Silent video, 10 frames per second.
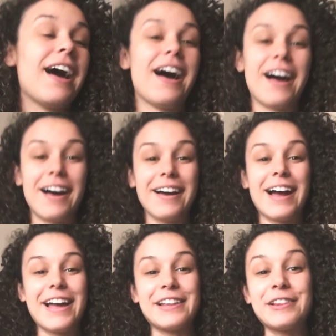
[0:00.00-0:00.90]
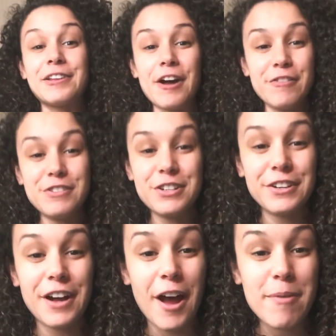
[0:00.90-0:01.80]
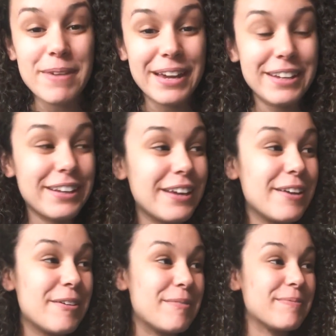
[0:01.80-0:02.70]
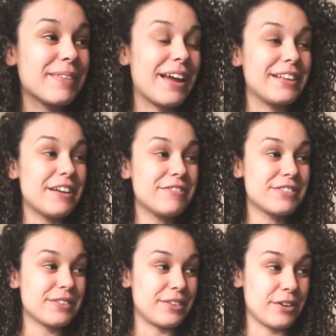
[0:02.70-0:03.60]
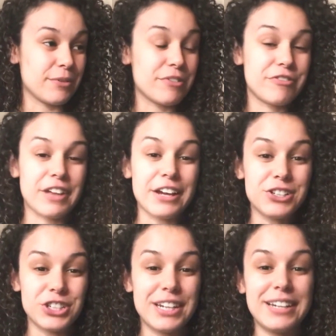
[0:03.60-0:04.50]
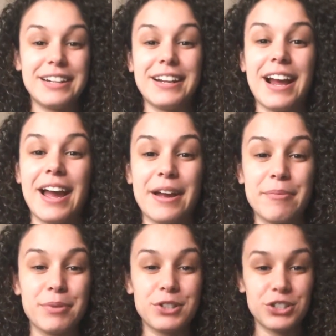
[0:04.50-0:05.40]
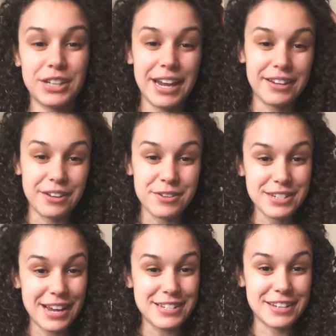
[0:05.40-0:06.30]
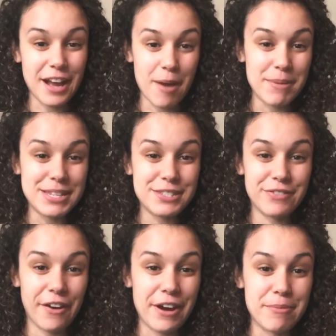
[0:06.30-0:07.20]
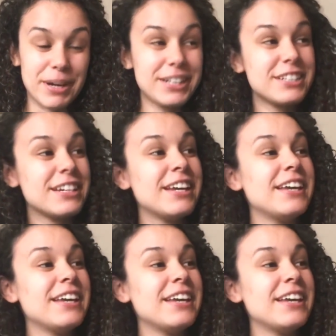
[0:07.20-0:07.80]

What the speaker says: I loved your comment and I loved your reflection, and I appreciate those kinds of comments very much.